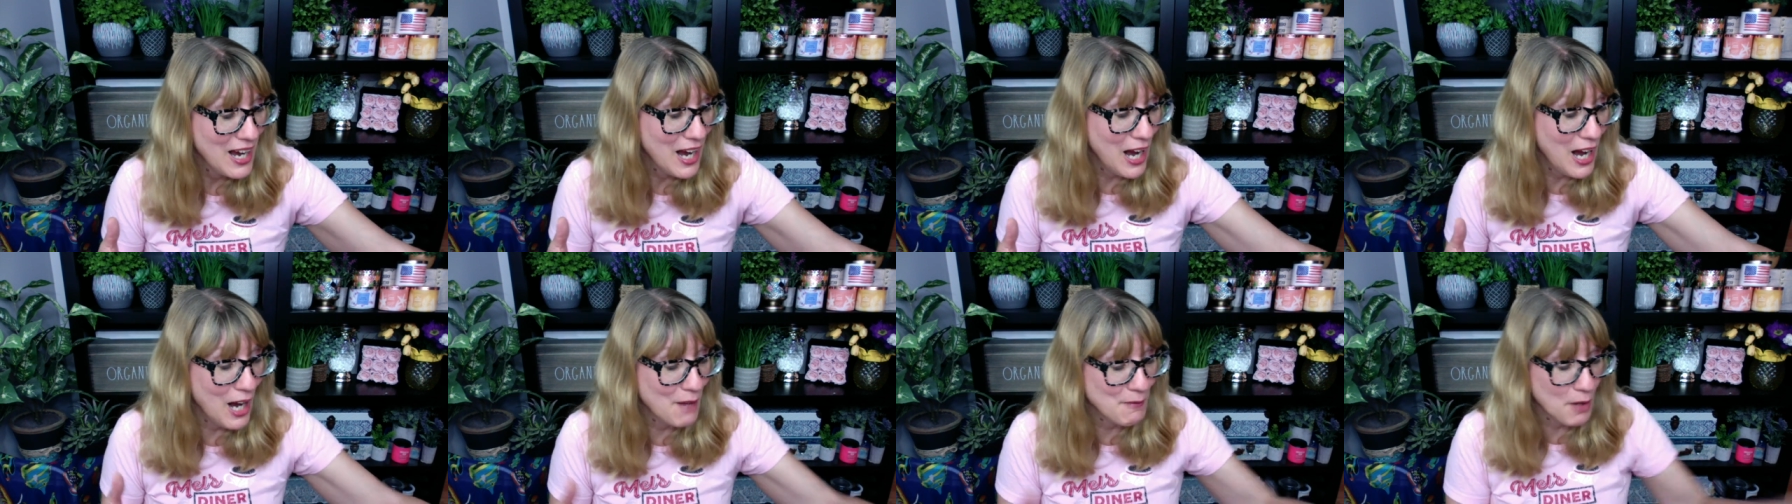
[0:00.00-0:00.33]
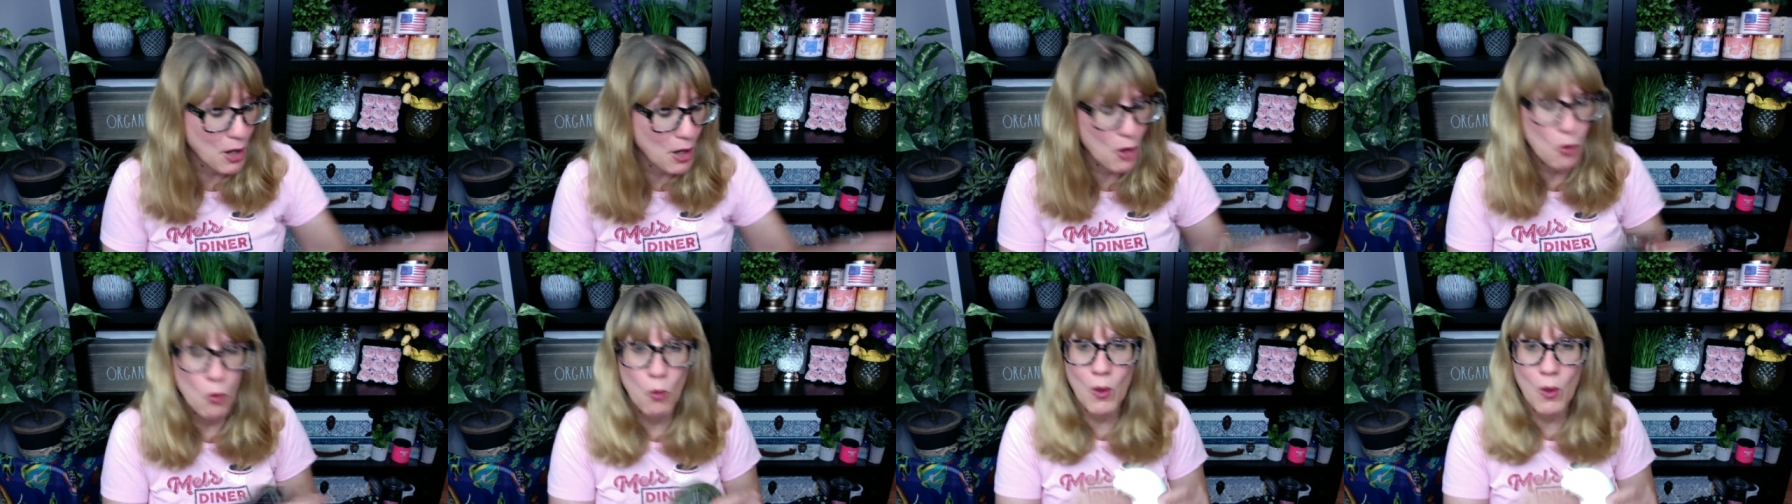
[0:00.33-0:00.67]

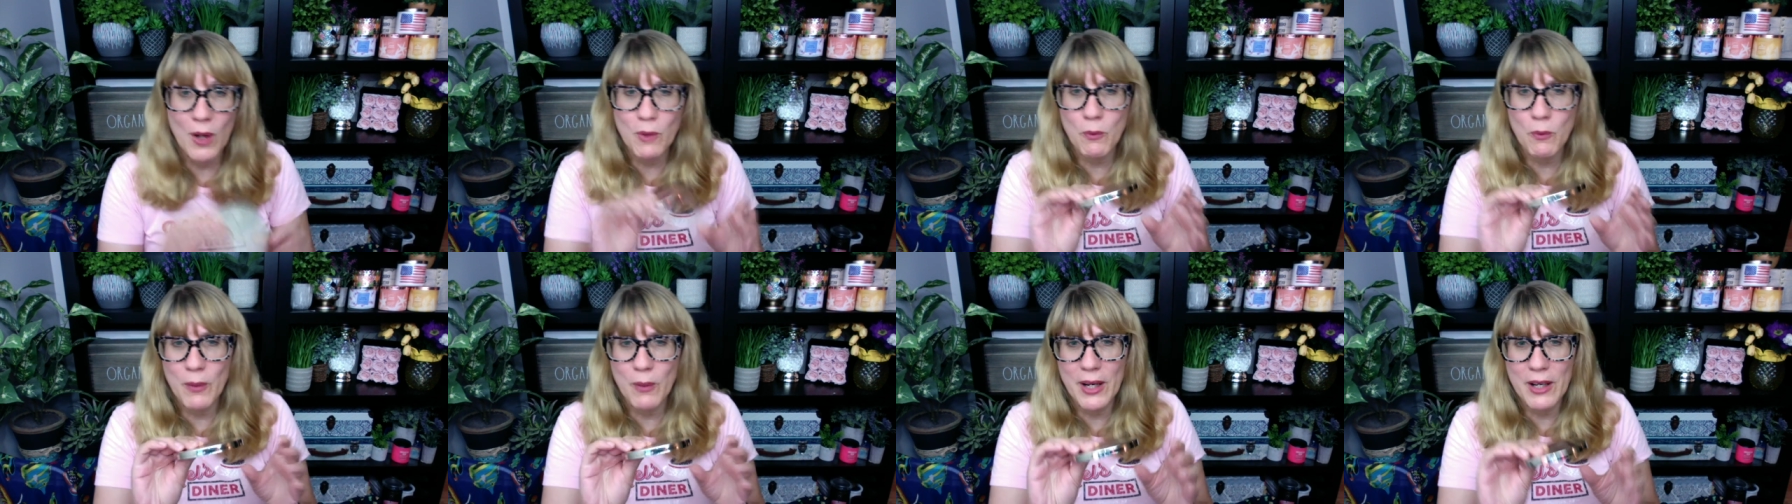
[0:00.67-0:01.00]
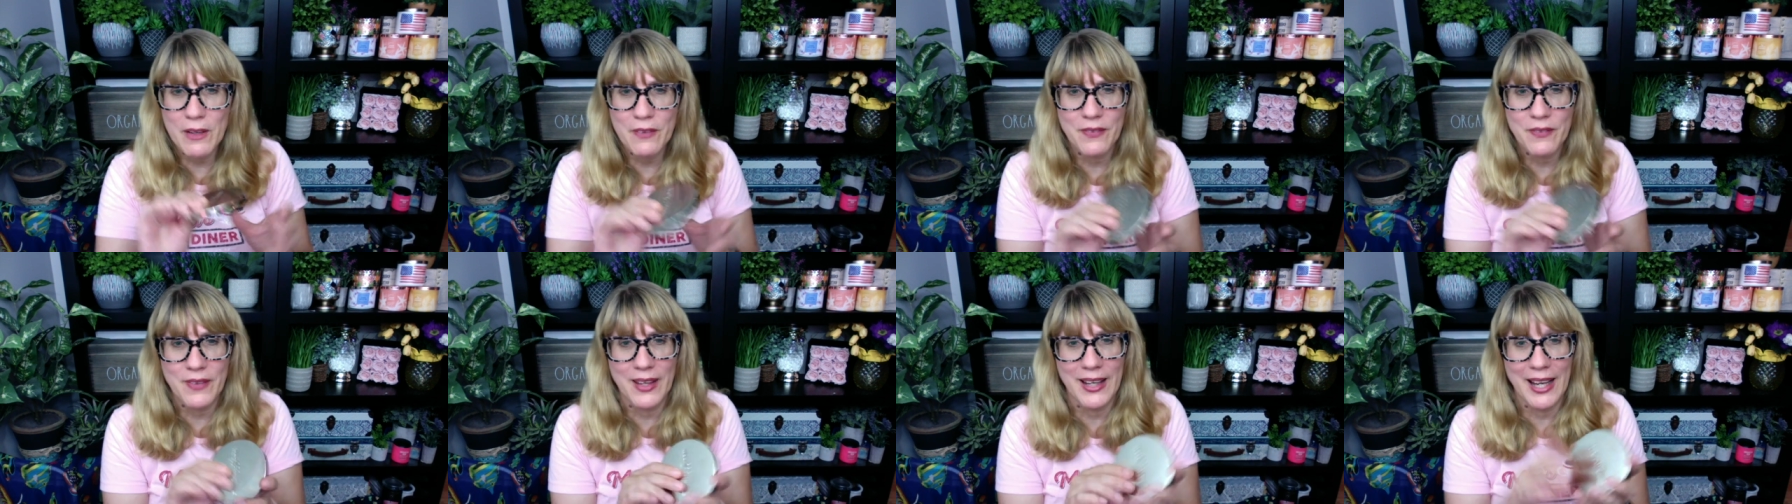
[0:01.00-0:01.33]
Oh, one
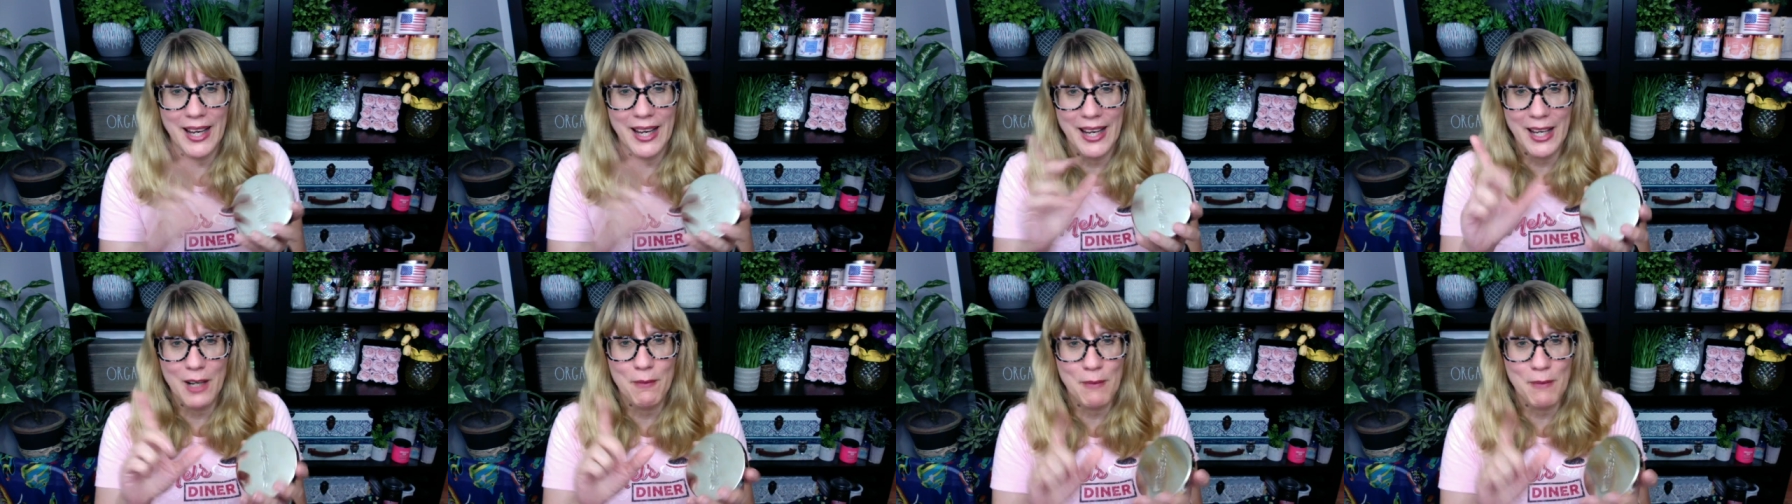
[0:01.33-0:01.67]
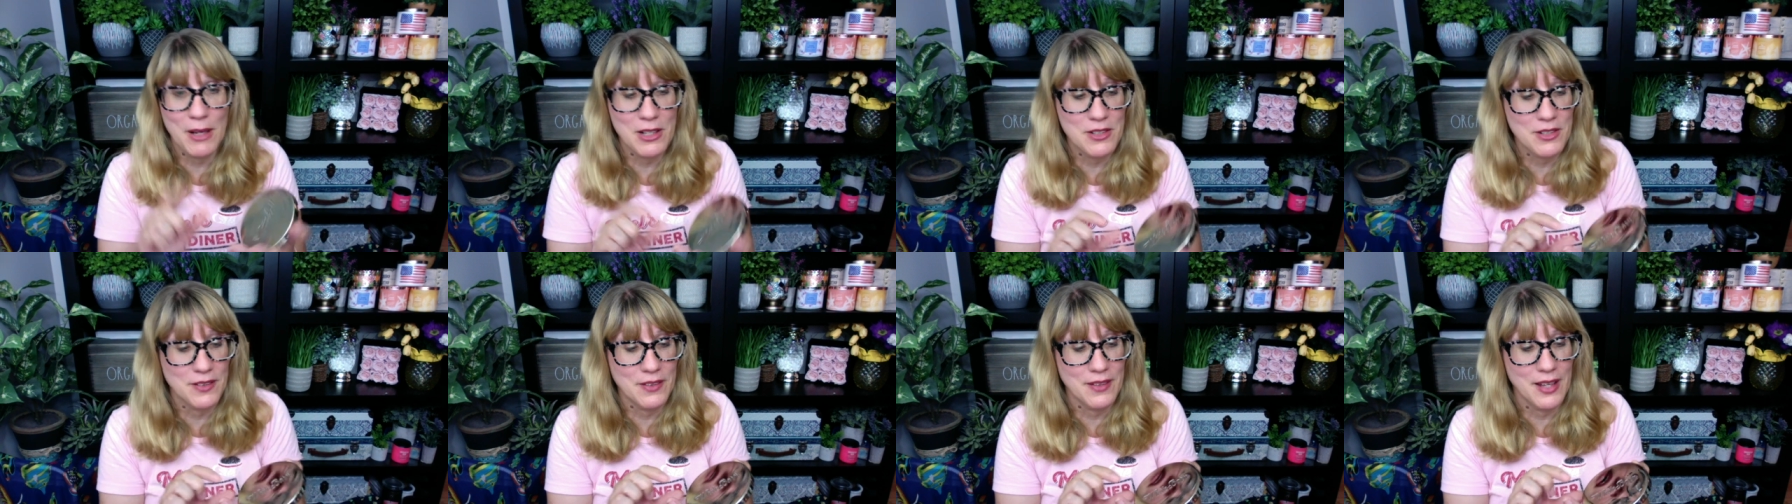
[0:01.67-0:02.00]
weird thing. I got to
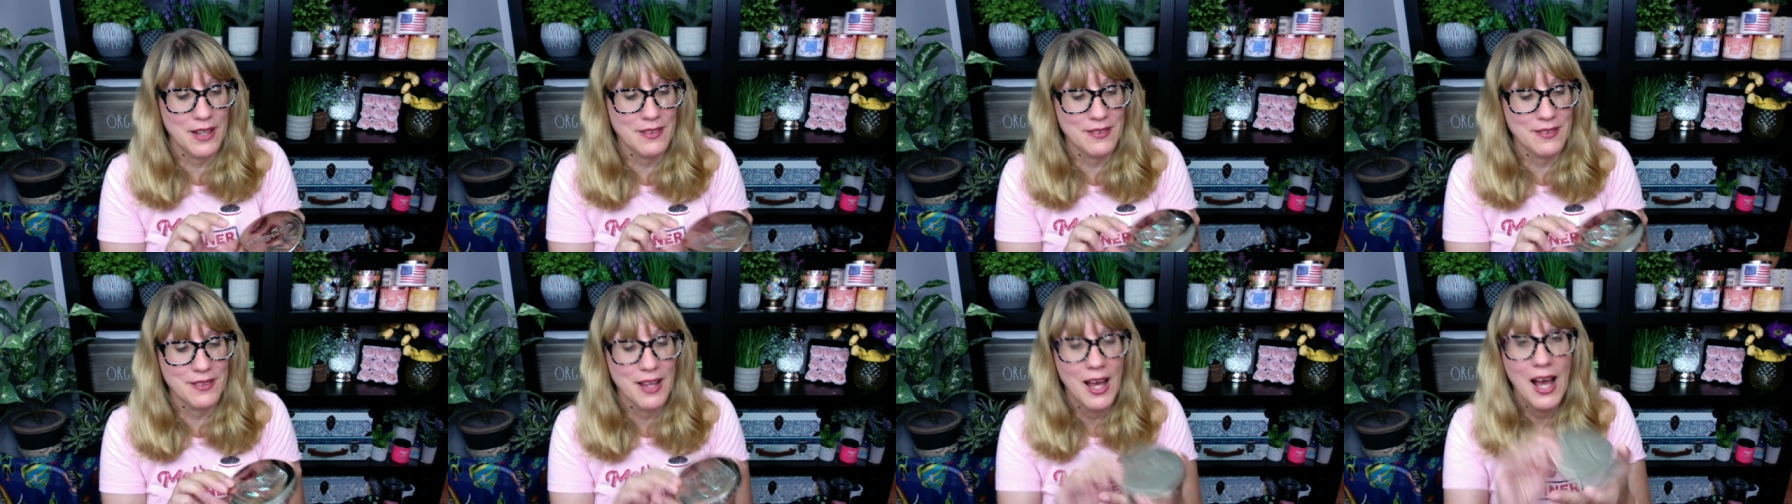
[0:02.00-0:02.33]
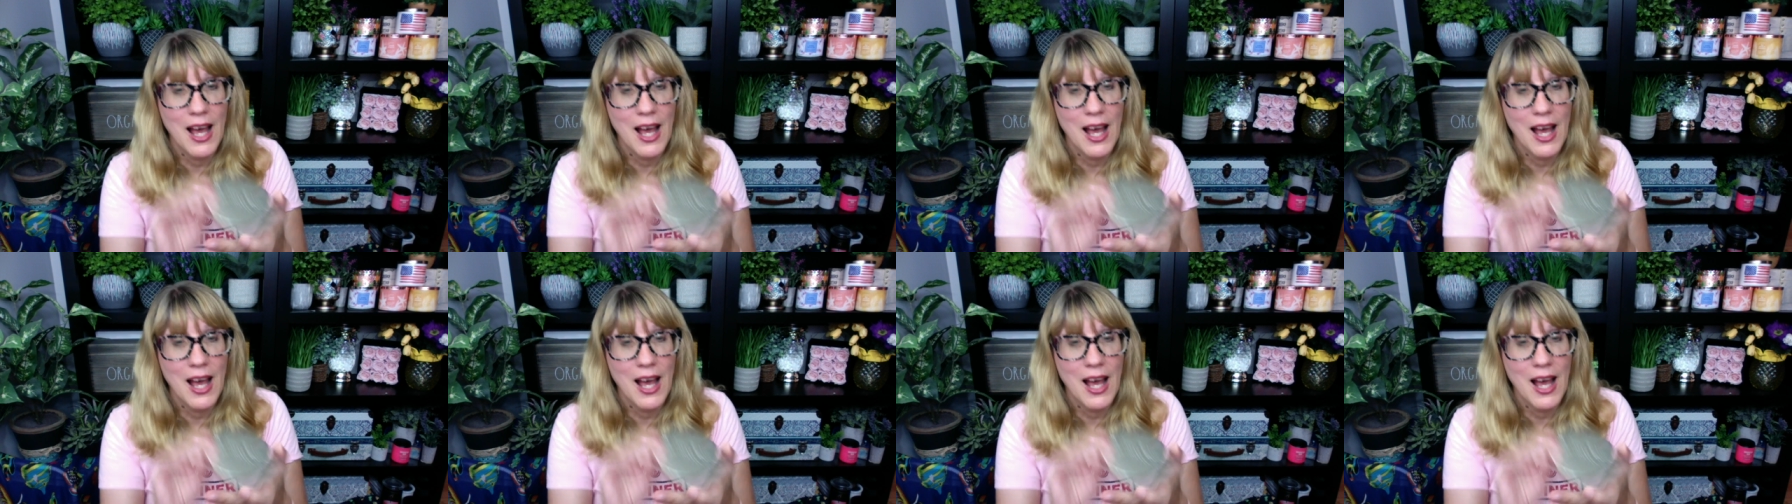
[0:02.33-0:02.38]
mention this.